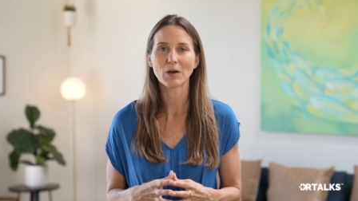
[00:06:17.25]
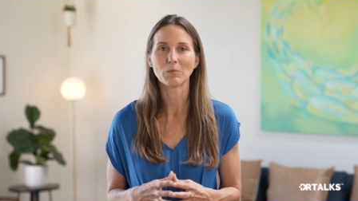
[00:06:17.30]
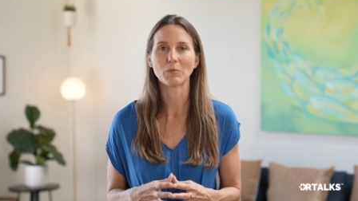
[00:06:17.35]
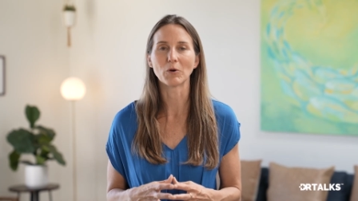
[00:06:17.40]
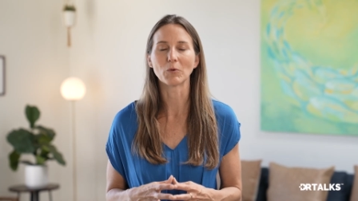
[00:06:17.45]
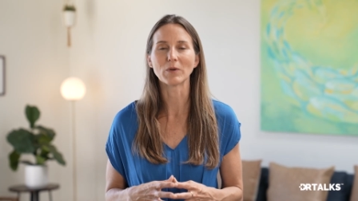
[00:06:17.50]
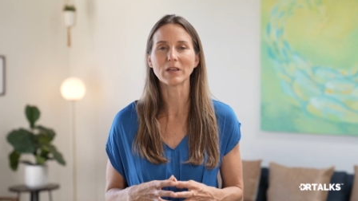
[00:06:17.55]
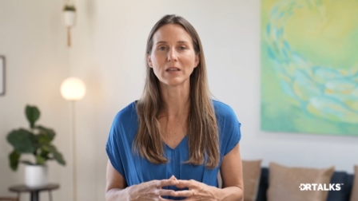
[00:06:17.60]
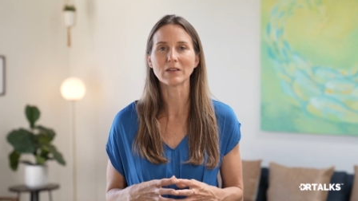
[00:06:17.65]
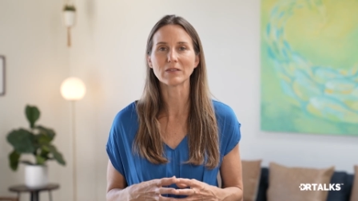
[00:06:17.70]

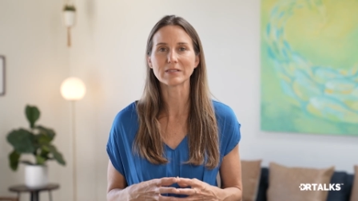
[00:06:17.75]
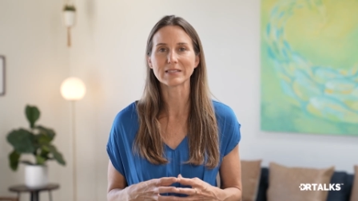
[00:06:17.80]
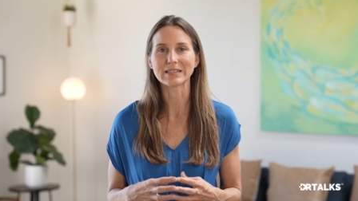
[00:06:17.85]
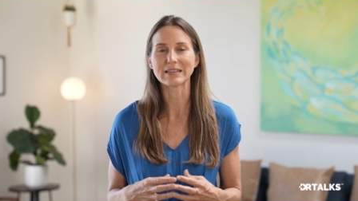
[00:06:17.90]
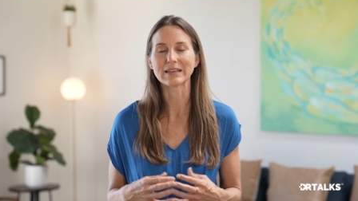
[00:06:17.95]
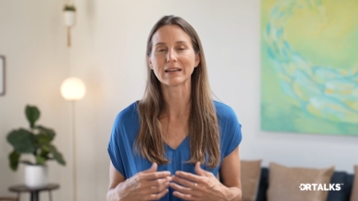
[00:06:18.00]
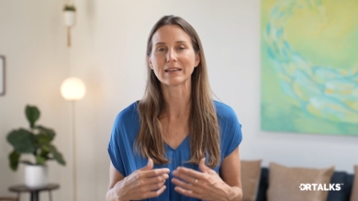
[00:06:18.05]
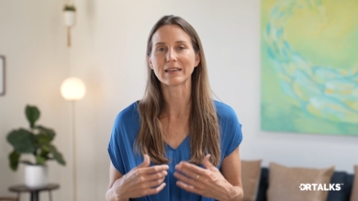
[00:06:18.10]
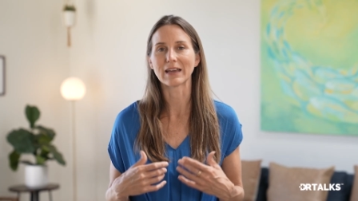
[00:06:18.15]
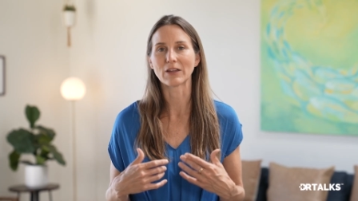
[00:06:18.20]
But we
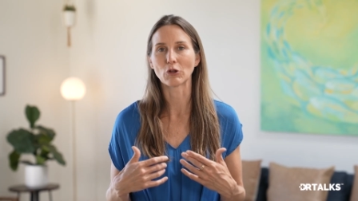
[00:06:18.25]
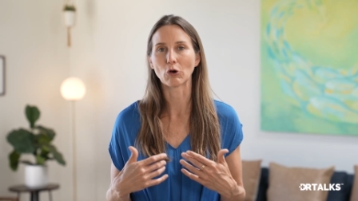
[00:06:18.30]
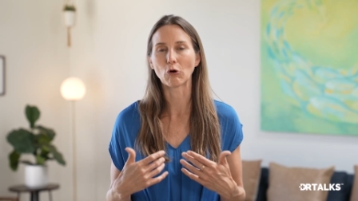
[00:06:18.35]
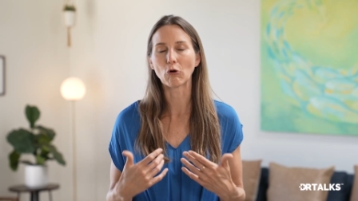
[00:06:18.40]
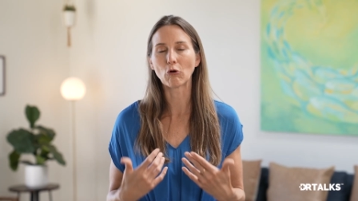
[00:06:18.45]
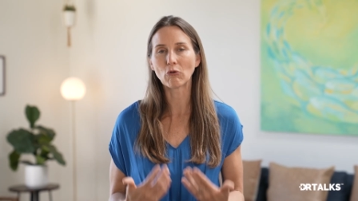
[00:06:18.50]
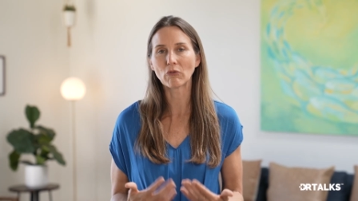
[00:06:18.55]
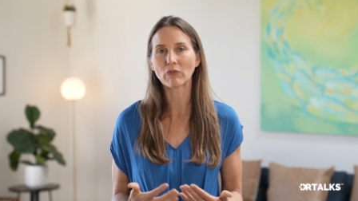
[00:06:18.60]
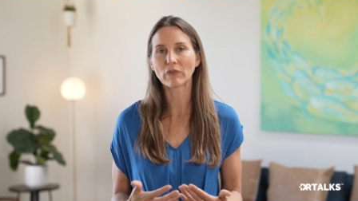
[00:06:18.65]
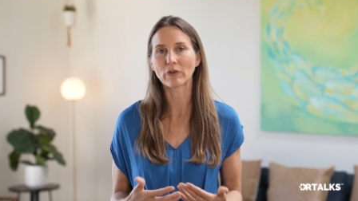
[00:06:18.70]
see again
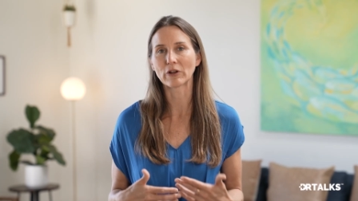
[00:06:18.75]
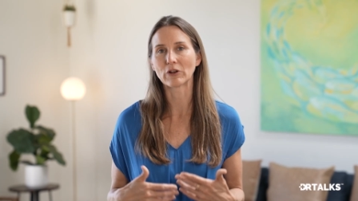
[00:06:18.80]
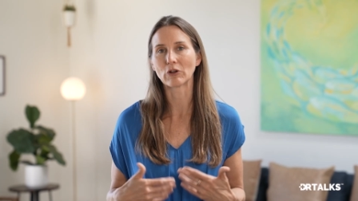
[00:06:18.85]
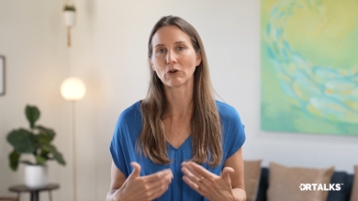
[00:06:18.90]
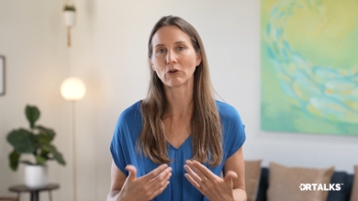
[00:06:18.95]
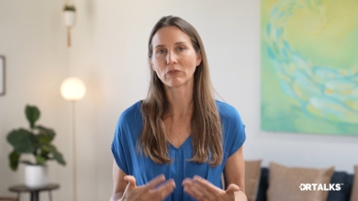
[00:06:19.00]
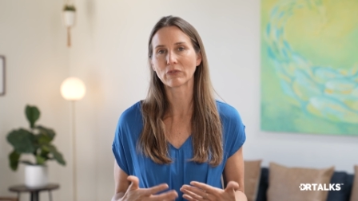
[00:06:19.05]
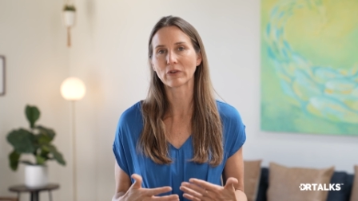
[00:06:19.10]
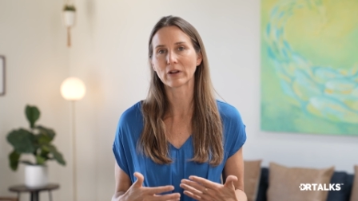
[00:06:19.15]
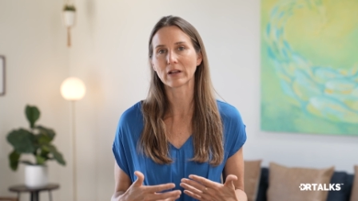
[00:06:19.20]
over and
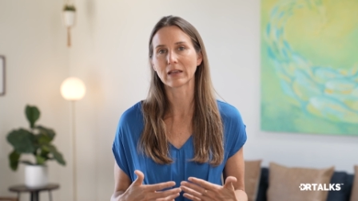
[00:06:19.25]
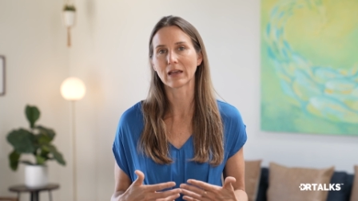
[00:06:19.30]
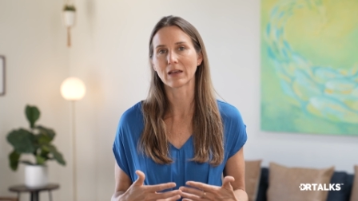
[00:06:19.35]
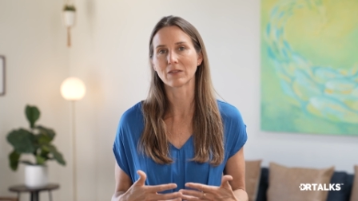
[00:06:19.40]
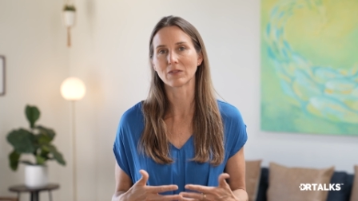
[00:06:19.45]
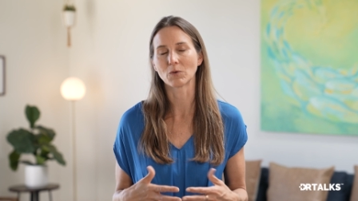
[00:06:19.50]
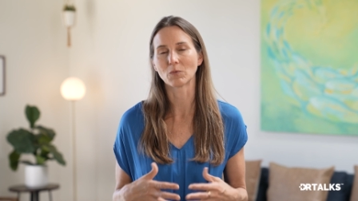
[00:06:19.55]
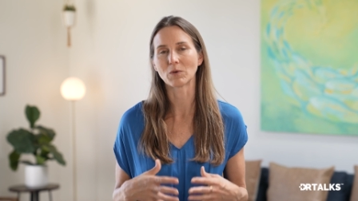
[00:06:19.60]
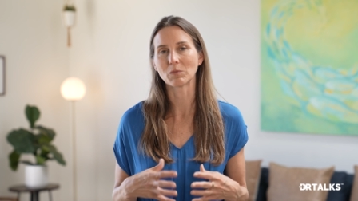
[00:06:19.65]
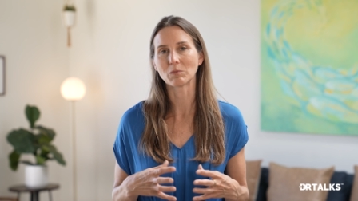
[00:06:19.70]
over
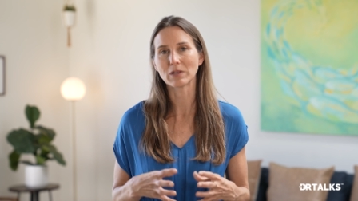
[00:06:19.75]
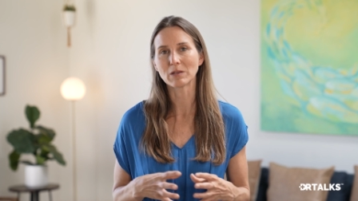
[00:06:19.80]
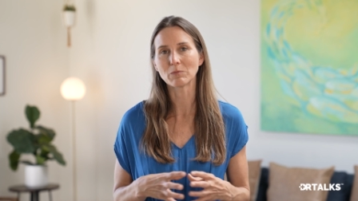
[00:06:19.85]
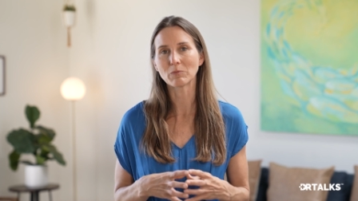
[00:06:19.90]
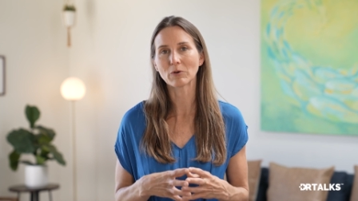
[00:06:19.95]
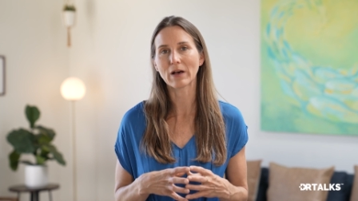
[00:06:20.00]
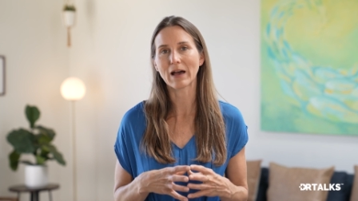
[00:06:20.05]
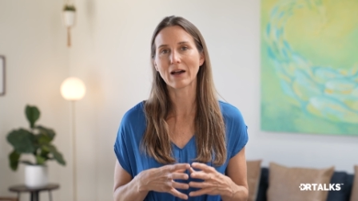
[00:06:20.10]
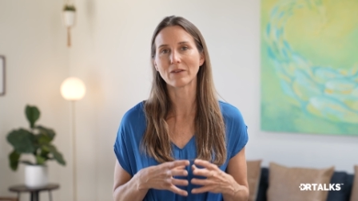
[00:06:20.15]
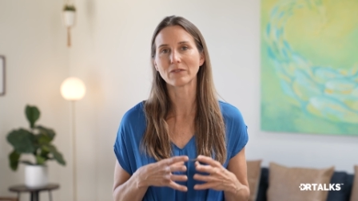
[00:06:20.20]
again that when
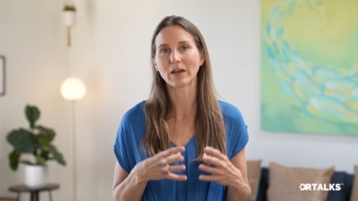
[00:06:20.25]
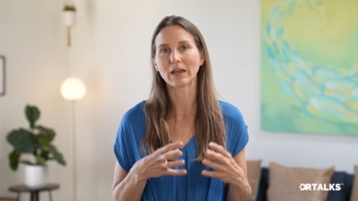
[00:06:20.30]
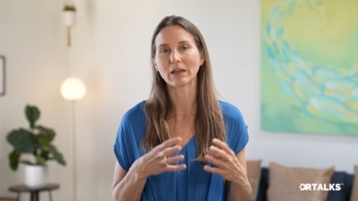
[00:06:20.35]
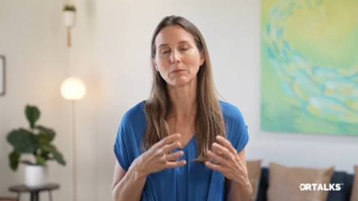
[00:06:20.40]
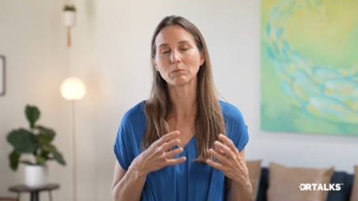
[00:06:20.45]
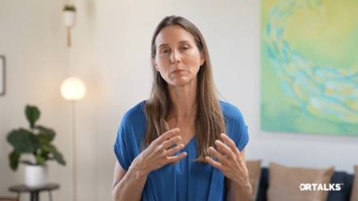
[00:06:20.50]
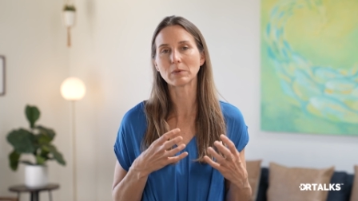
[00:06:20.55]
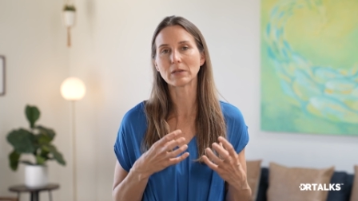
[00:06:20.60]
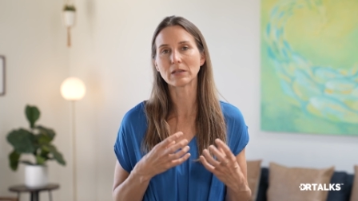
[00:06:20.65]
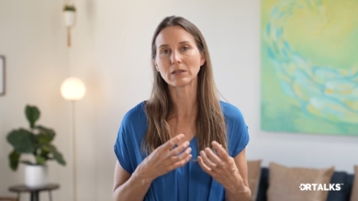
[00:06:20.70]
people have a
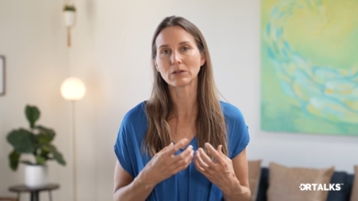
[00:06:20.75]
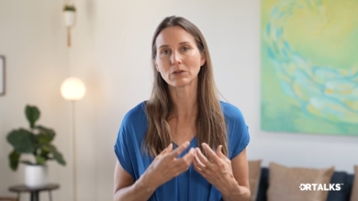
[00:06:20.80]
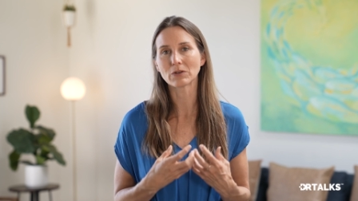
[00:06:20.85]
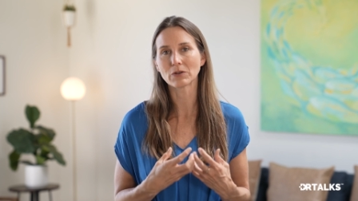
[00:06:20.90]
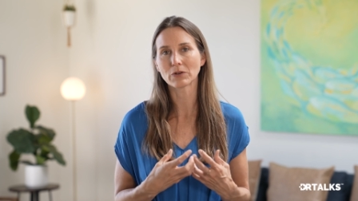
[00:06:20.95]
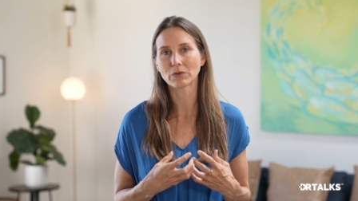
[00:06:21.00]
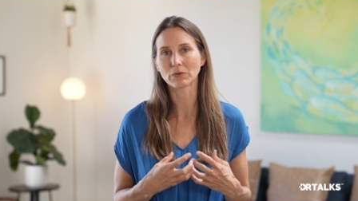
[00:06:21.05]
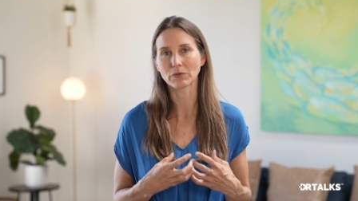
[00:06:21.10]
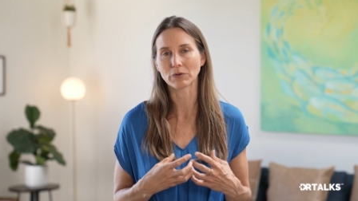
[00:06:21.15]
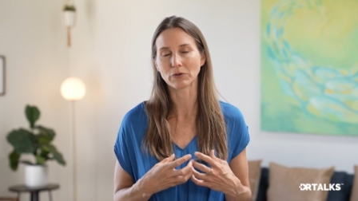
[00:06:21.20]

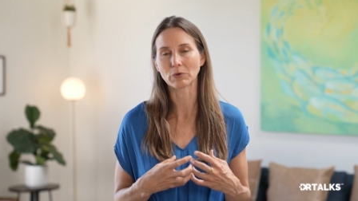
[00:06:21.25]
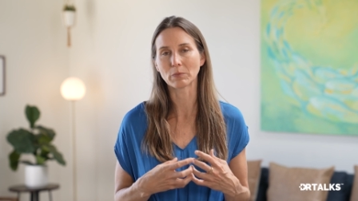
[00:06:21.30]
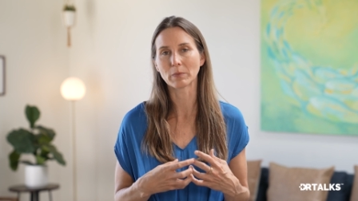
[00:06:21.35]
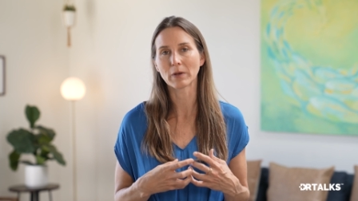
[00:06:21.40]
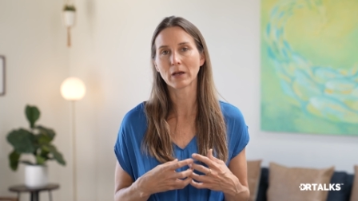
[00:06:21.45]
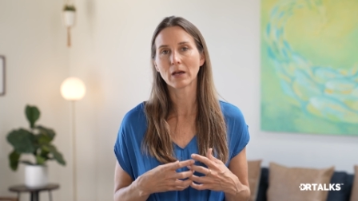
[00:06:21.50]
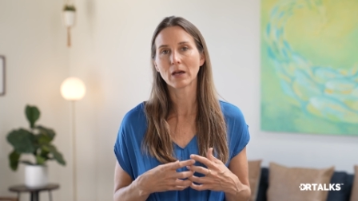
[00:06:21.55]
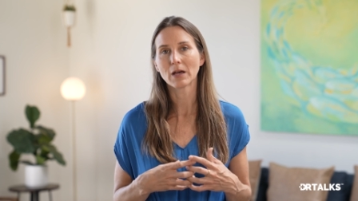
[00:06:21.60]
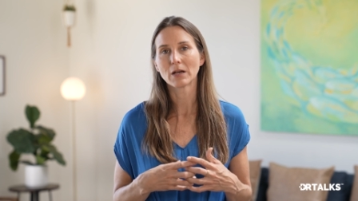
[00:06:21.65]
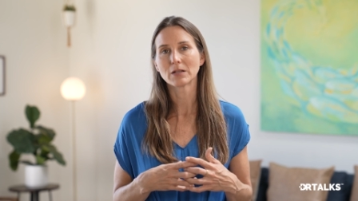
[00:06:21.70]
peer group
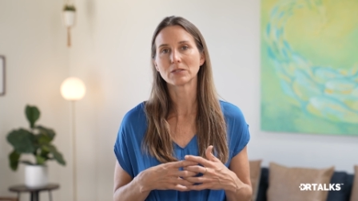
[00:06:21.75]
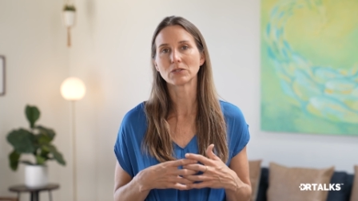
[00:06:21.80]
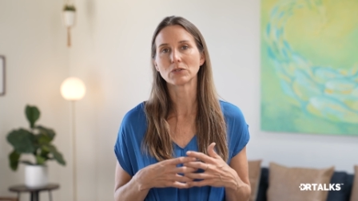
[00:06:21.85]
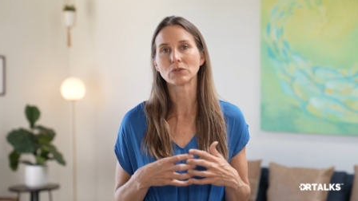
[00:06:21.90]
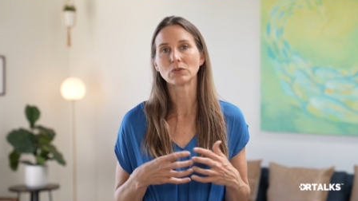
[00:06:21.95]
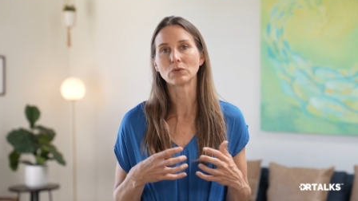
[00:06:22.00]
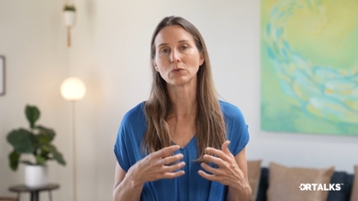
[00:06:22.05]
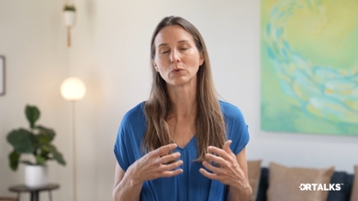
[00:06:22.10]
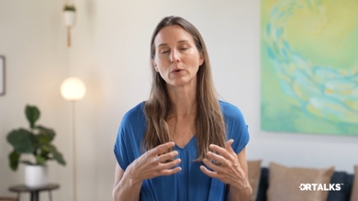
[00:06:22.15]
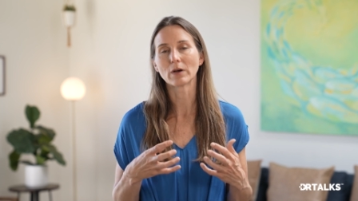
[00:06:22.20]

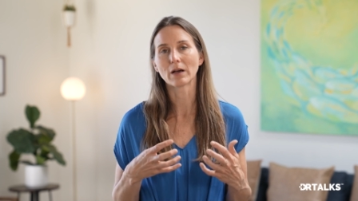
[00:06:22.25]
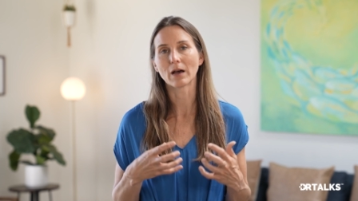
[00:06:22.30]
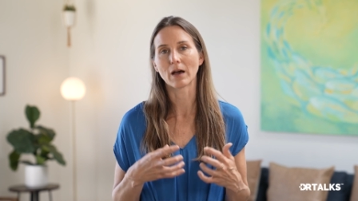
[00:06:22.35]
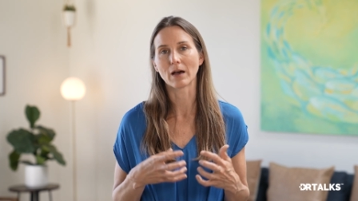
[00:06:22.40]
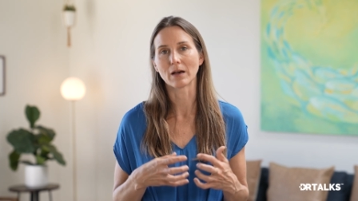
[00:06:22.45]
to